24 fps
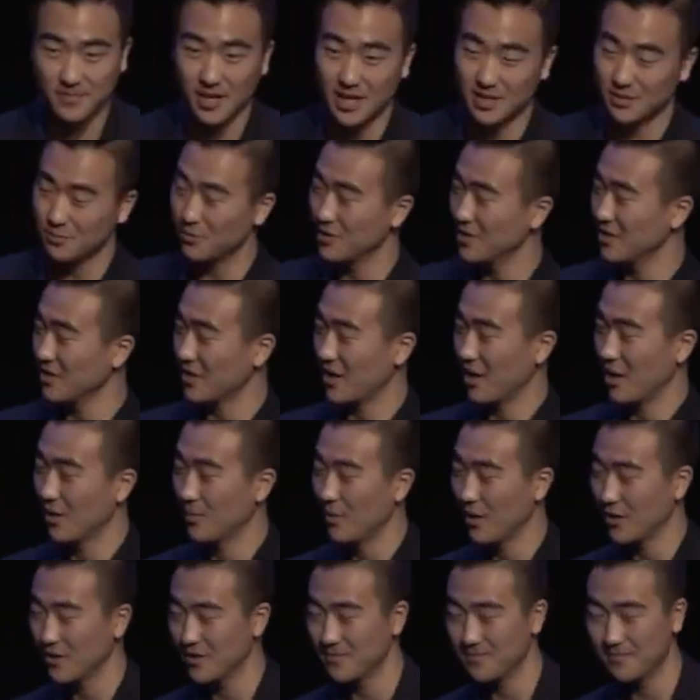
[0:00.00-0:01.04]
I didn't really care
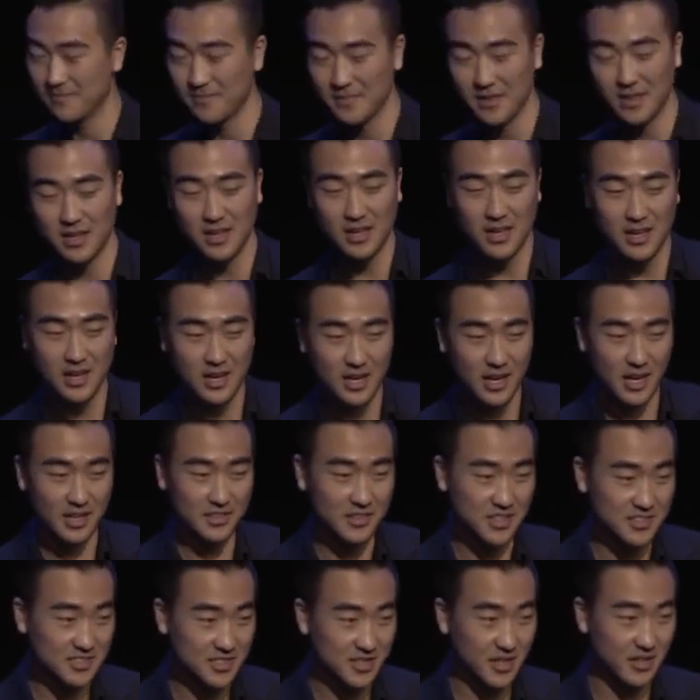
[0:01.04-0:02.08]
about him.
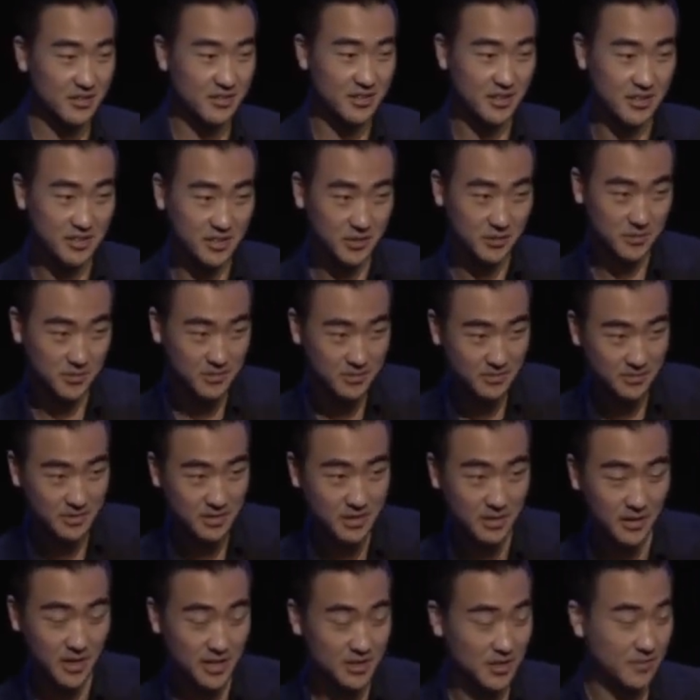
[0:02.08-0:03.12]
And this continued
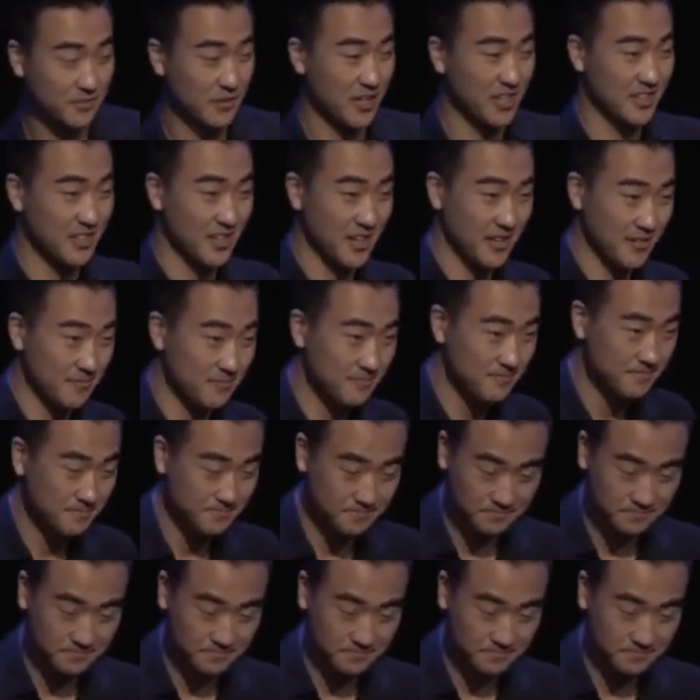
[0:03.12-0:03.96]
till end of grade 10.